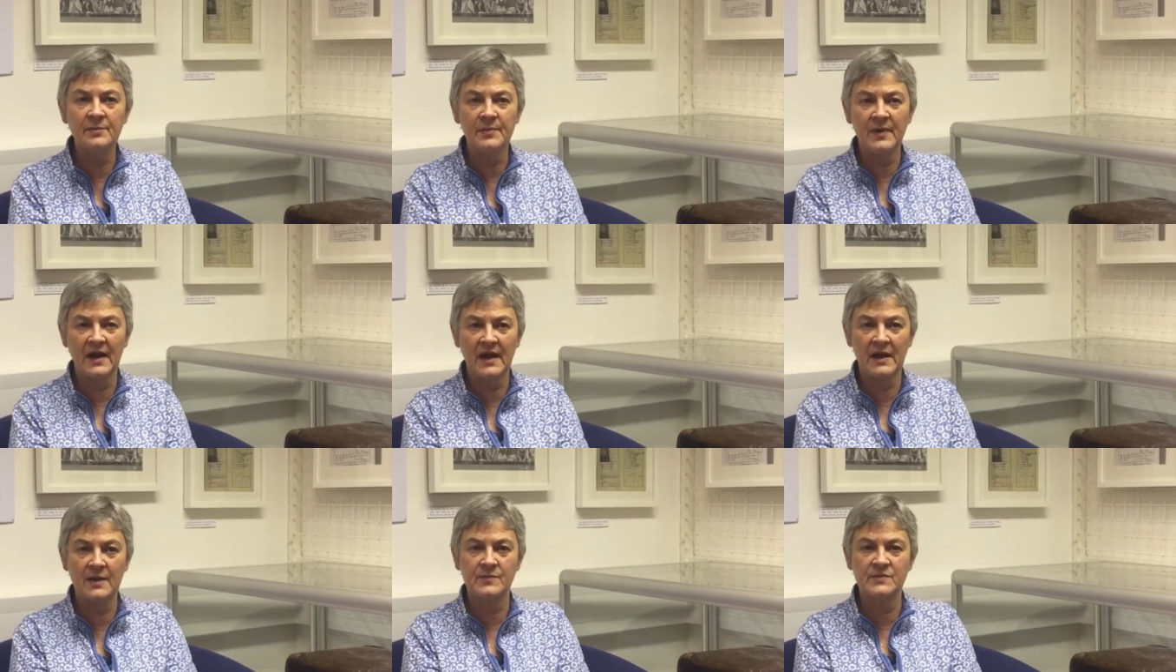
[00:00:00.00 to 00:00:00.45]

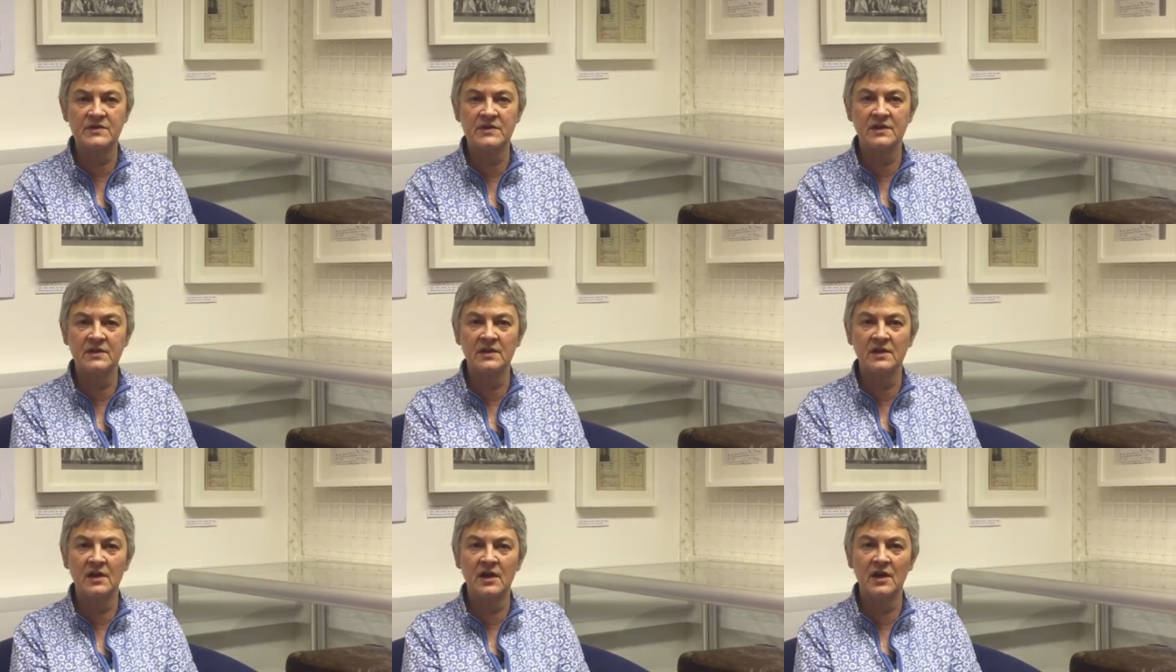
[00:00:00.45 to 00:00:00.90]
perhaps
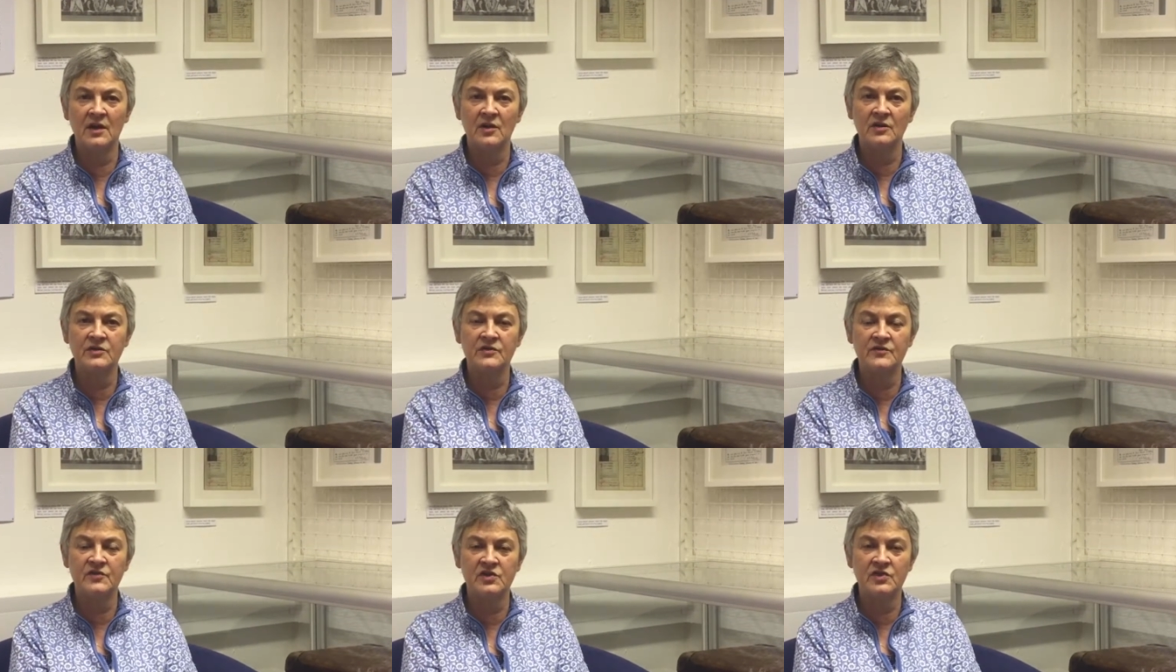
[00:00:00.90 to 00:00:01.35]
than a
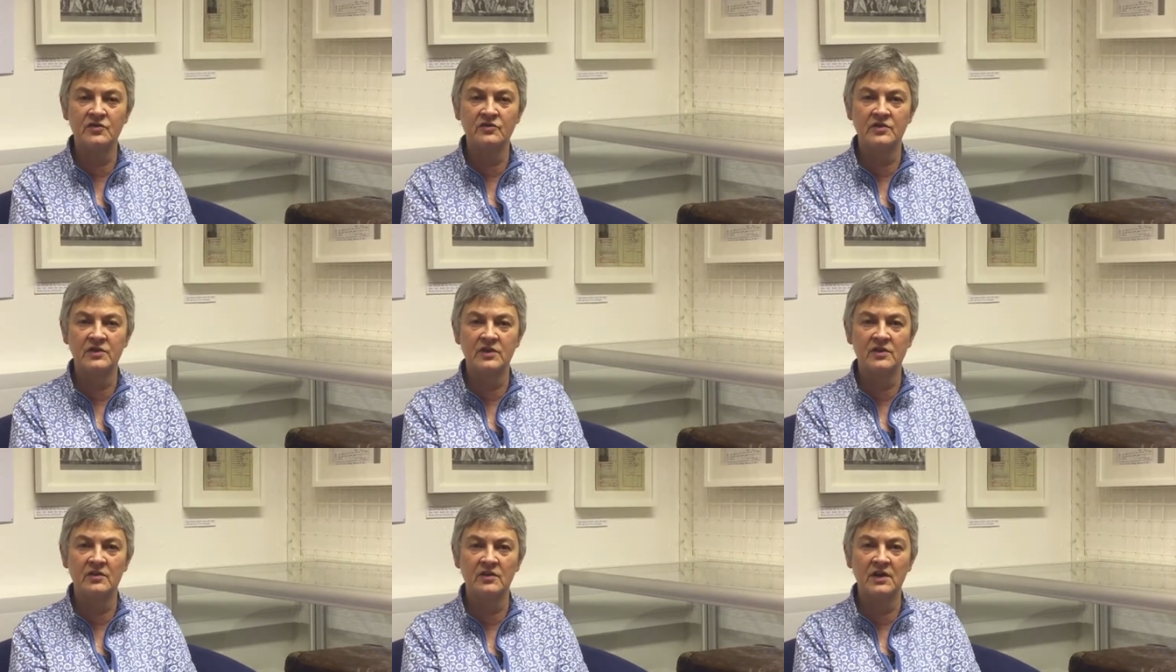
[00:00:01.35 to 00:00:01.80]
lot of
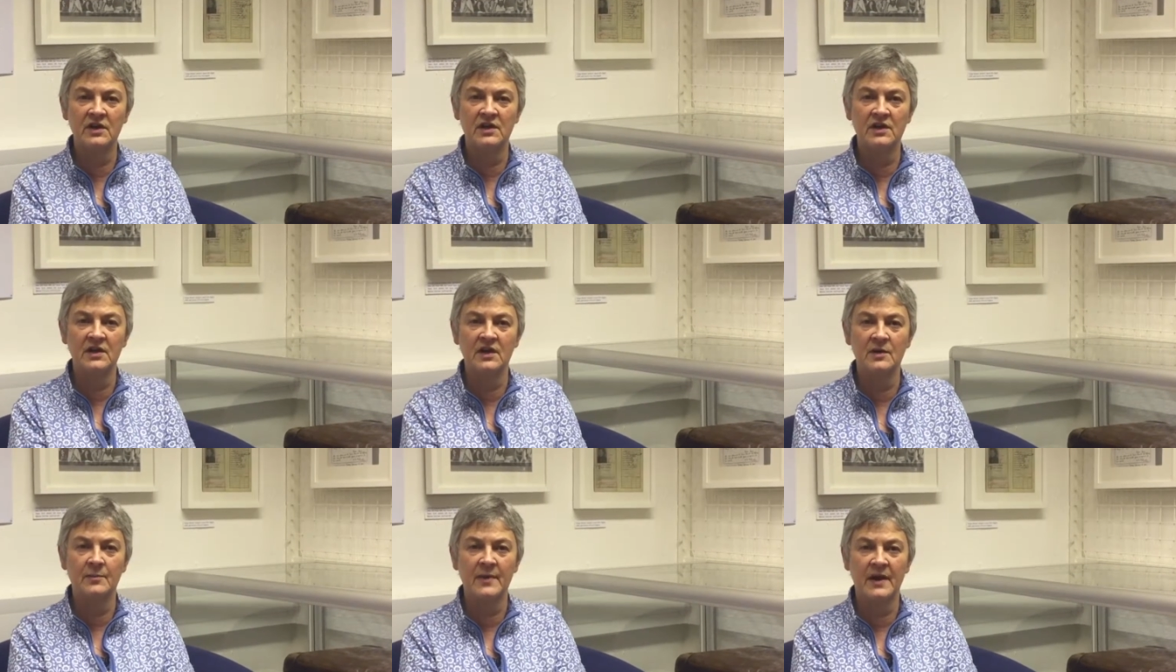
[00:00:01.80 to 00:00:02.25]
children who are
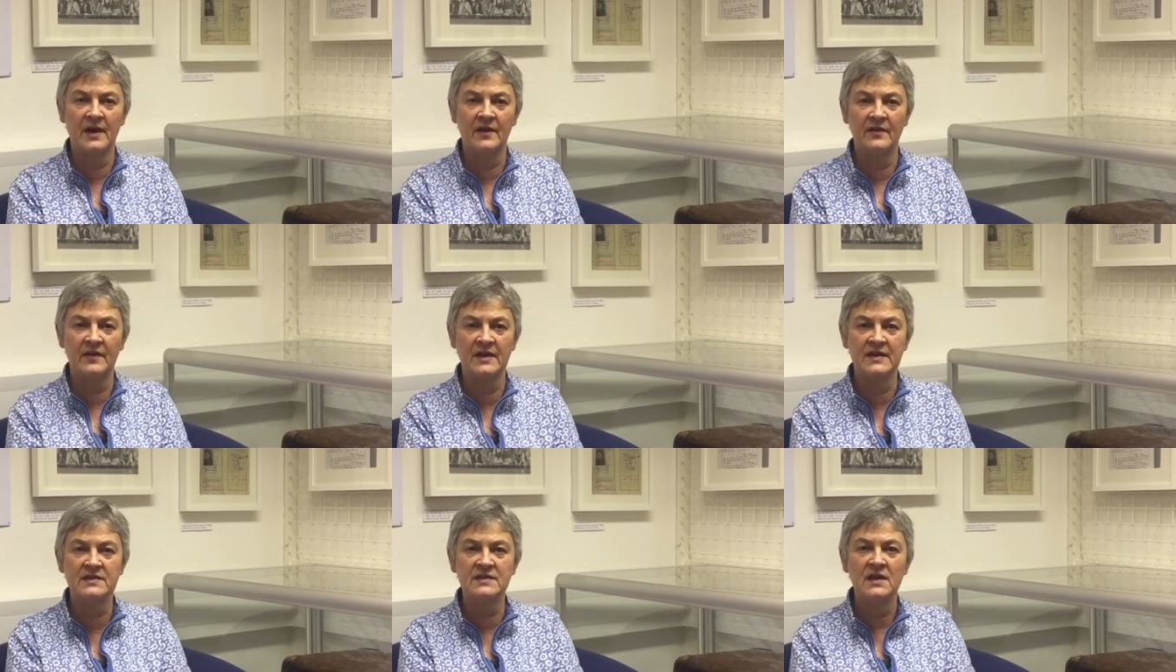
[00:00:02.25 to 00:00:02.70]
learning
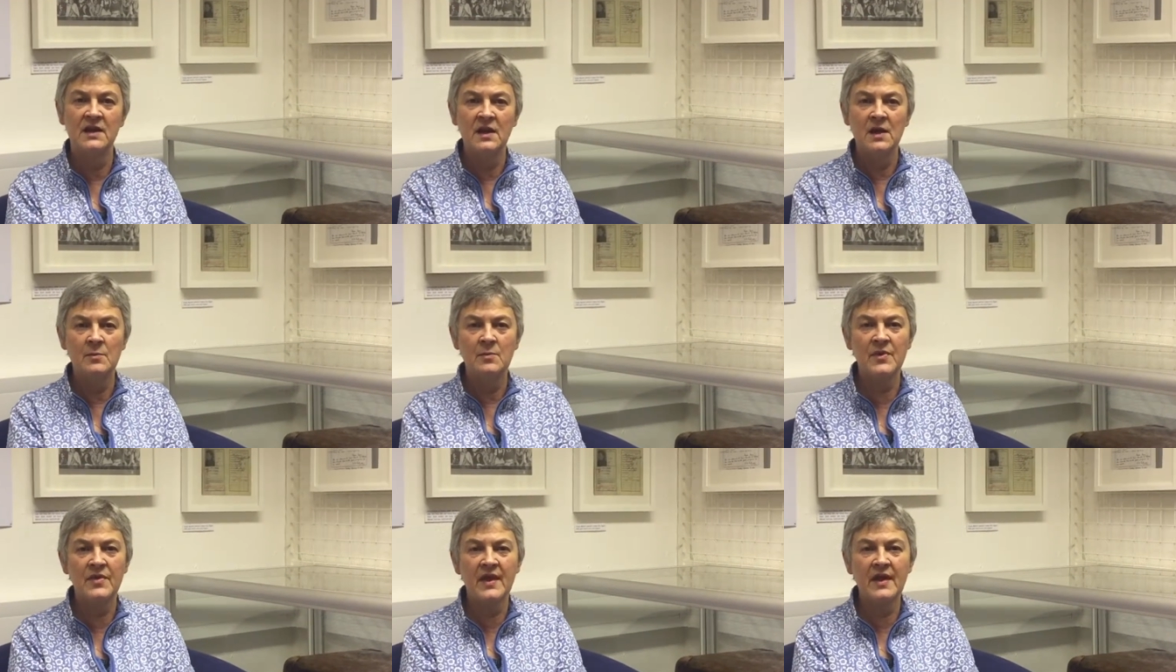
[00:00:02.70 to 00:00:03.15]
about this,
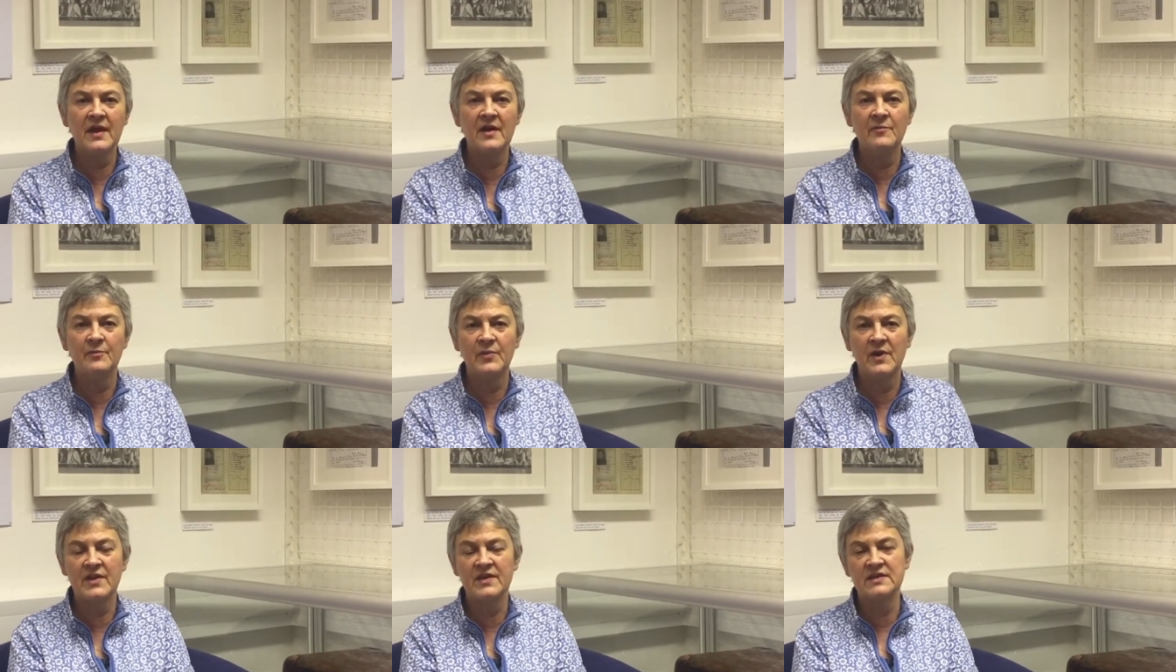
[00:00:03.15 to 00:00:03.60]
but they
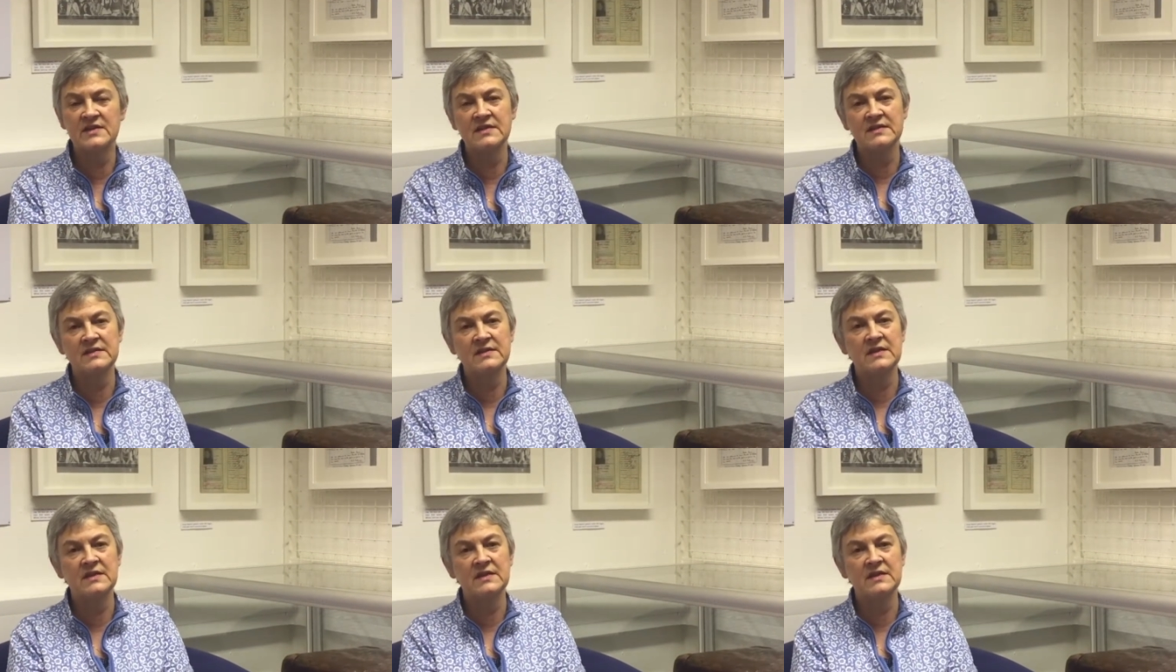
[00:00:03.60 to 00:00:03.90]
have brothers and